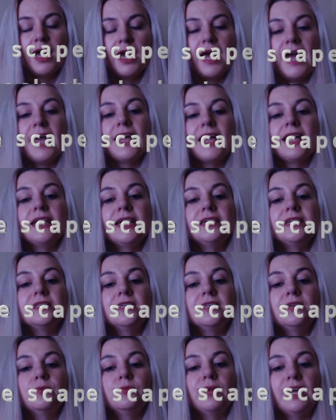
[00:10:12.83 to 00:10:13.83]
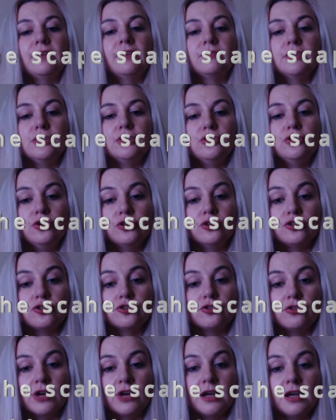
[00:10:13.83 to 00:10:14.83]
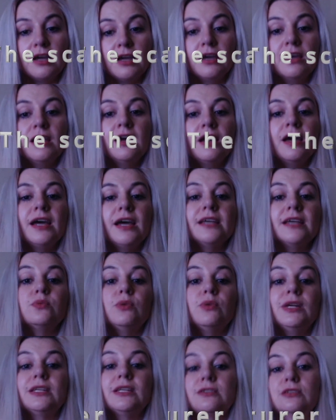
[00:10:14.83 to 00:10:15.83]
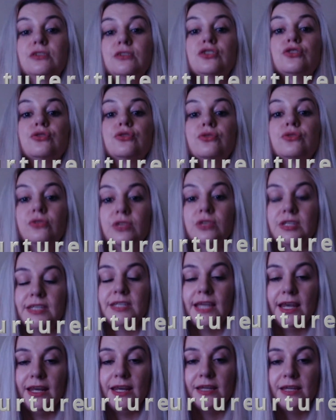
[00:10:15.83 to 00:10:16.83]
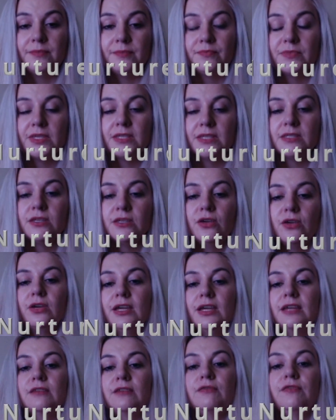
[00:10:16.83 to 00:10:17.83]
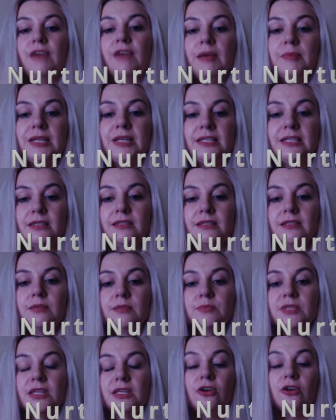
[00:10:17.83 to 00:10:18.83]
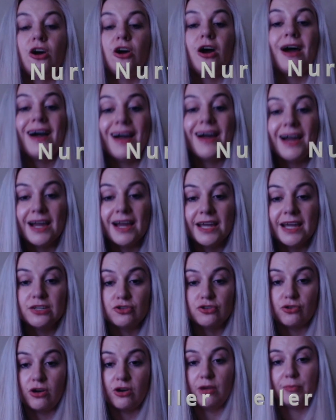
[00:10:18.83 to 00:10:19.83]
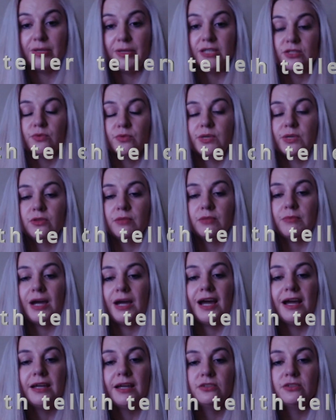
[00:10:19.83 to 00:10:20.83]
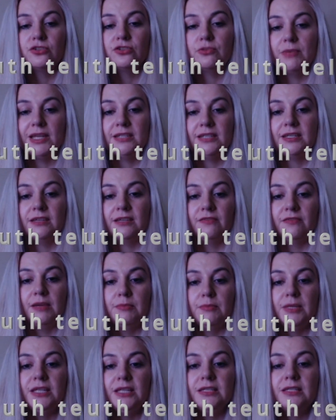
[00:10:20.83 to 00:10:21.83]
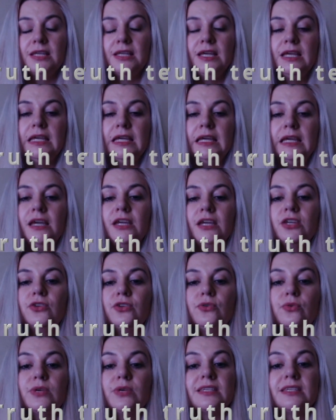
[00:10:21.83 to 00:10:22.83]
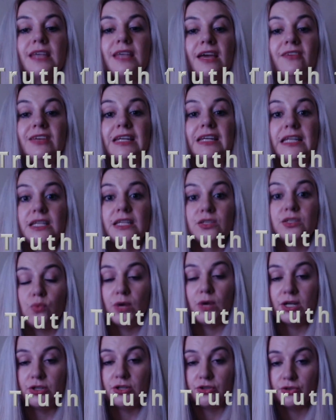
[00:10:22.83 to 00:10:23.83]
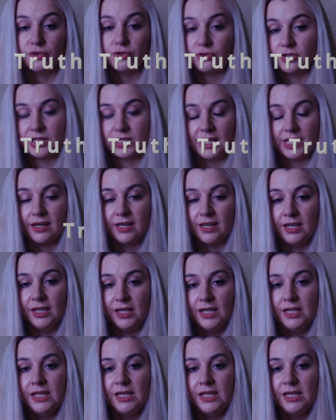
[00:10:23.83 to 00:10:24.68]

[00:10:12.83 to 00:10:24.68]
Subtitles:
And then we have the nurturer as well as the truth teller. So in family systems that are high drama, so we call them high dramatic families, you always have at least one truth teller.